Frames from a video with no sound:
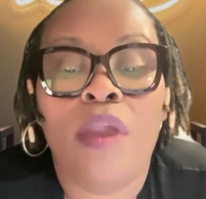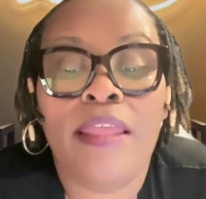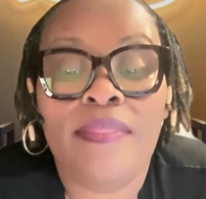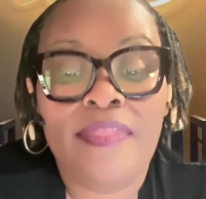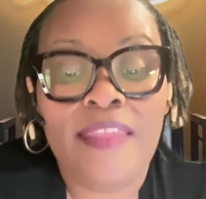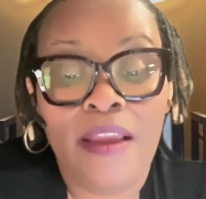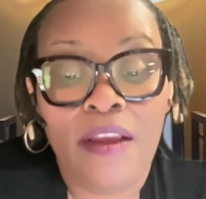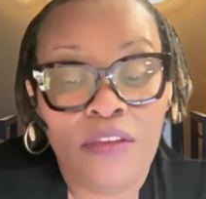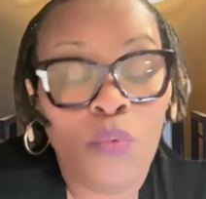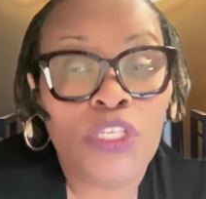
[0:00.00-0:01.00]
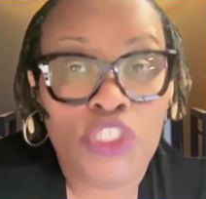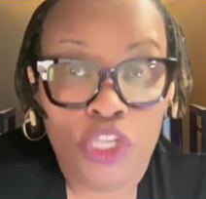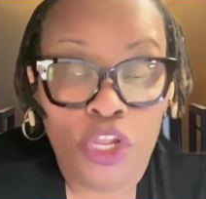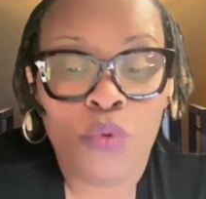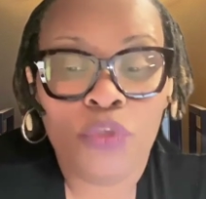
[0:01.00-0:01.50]
and which
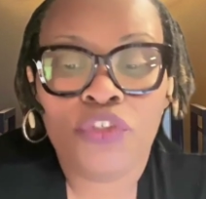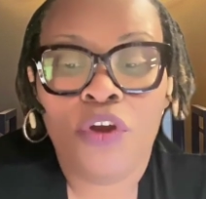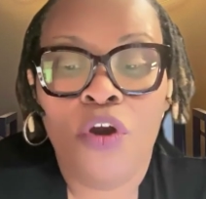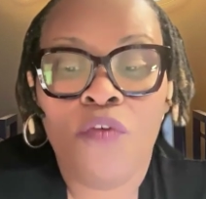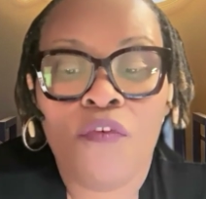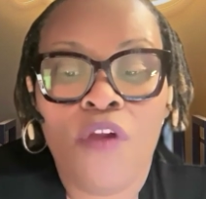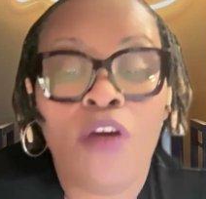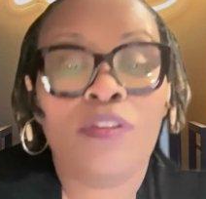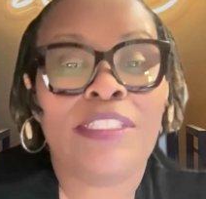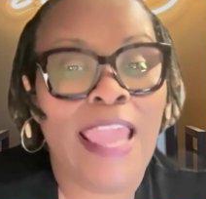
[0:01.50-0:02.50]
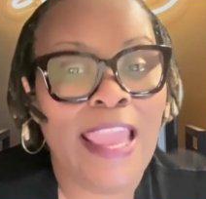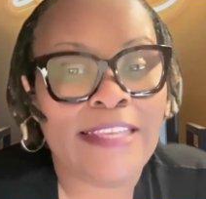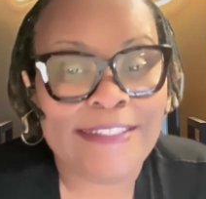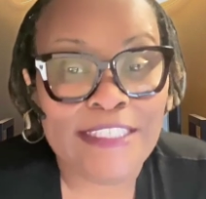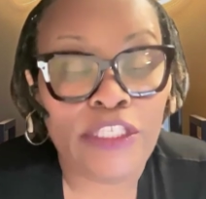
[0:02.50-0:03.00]
lowers your overall
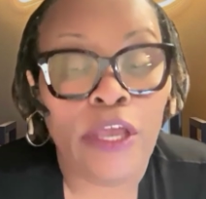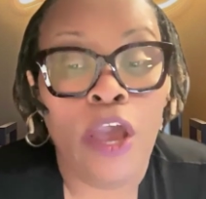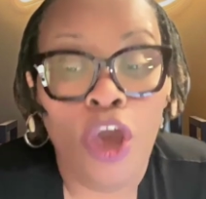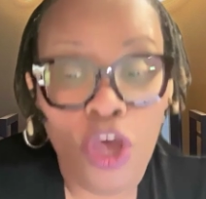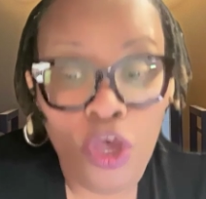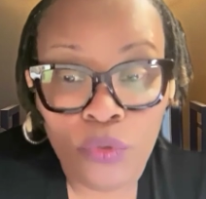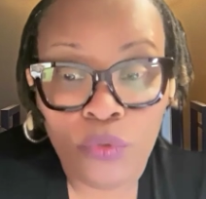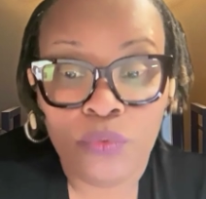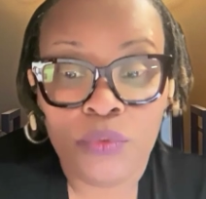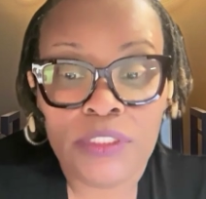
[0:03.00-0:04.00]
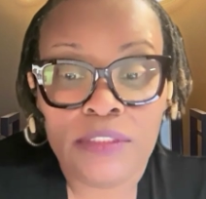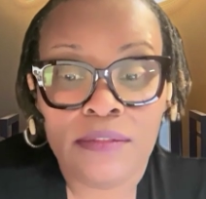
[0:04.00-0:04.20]
taxes owed.